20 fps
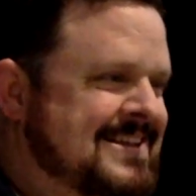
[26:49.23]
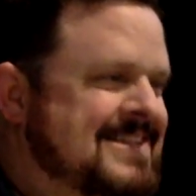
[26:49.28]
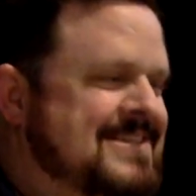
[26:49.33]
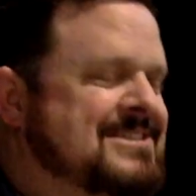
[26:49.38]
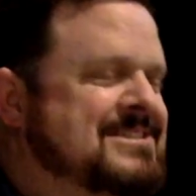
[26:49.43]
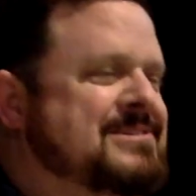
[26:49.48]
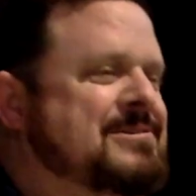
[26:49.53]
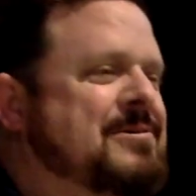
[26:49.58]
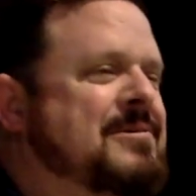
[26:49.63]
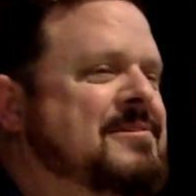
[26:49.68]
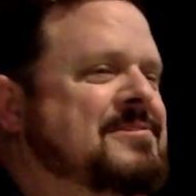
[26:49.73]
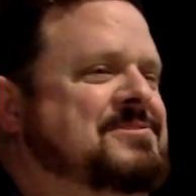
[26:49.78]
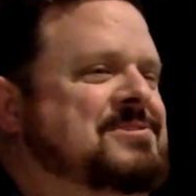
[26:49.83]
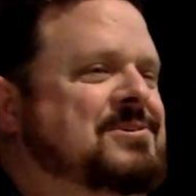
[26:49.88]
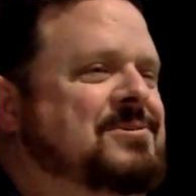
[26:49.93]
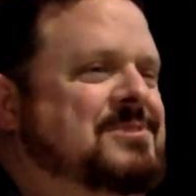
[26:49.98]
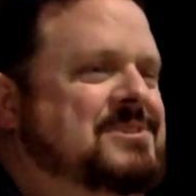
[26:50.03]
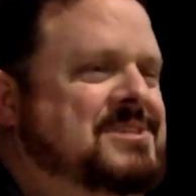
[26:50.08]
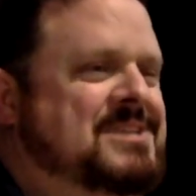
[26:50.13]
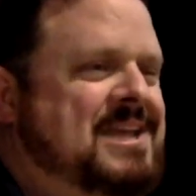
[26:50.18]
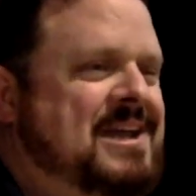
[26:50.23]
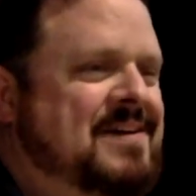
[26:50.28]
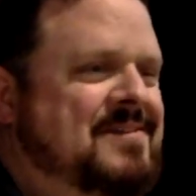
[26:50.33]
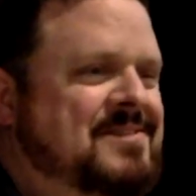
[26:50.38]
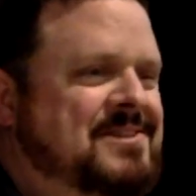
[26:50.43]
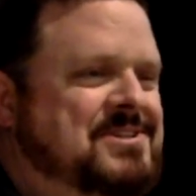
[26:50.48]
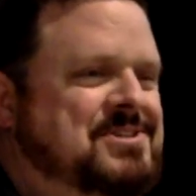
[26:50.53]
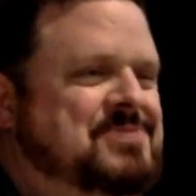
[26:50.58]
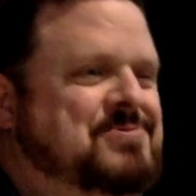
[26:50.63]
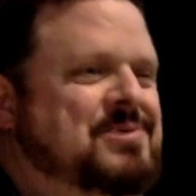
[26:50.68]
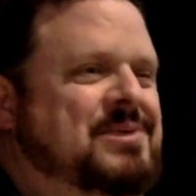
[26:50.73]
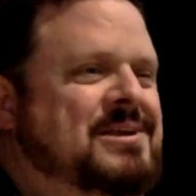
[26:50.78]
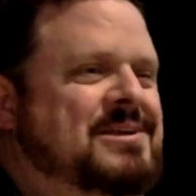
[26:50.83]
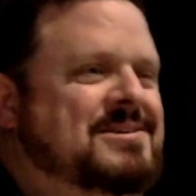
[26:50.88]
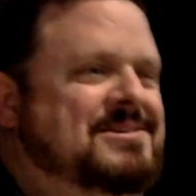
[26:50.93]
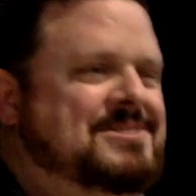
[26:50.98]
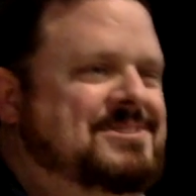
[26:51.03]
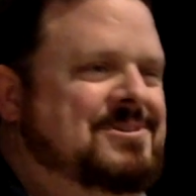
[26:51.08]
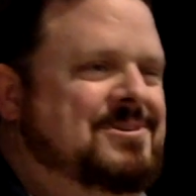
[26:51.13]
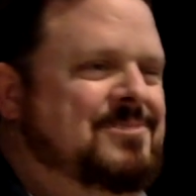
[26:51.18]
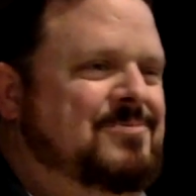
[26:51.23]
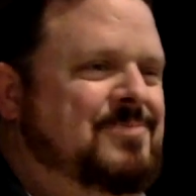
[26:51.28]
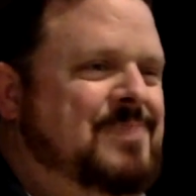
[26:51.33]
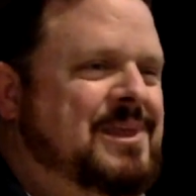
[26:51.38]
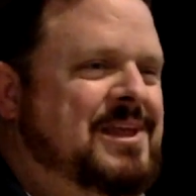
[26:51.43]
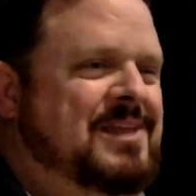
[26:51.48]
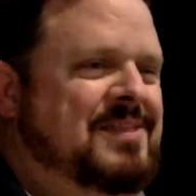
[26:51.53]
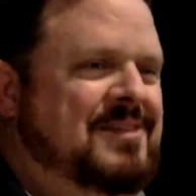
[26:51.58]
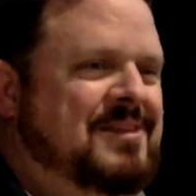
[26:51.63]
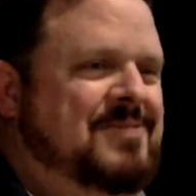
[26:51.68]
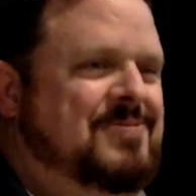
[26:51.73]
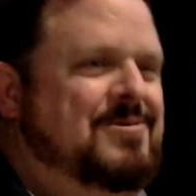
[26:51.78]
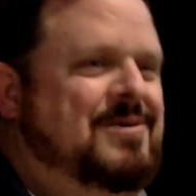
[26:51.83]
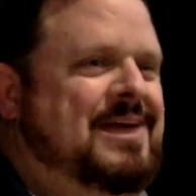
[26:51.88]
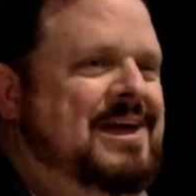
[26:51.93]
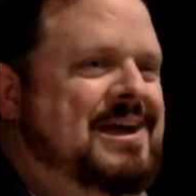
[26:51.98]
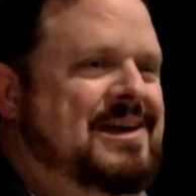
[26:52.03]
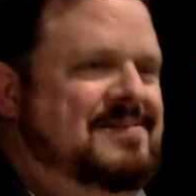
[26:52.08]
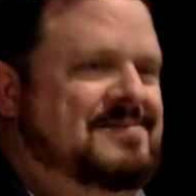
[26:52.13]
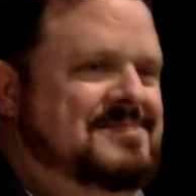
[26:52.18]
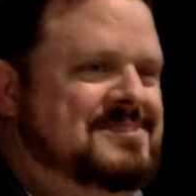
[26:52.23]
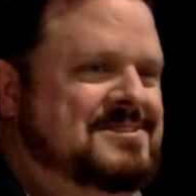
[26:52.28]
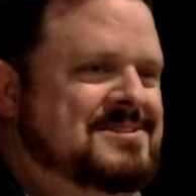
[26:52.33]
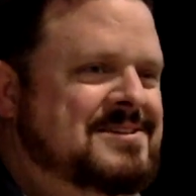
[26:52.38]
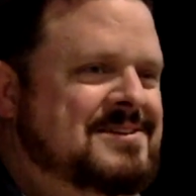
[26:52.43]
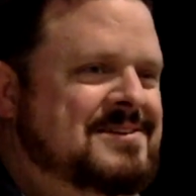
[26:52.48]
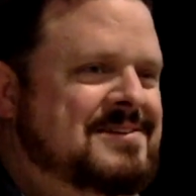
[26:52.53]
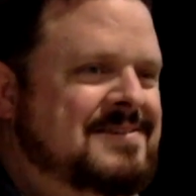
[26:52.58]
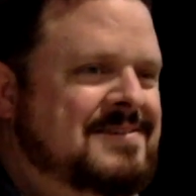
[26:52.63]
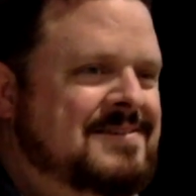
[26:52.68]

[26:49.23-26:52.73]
Start a church down the street and start winning the crowds.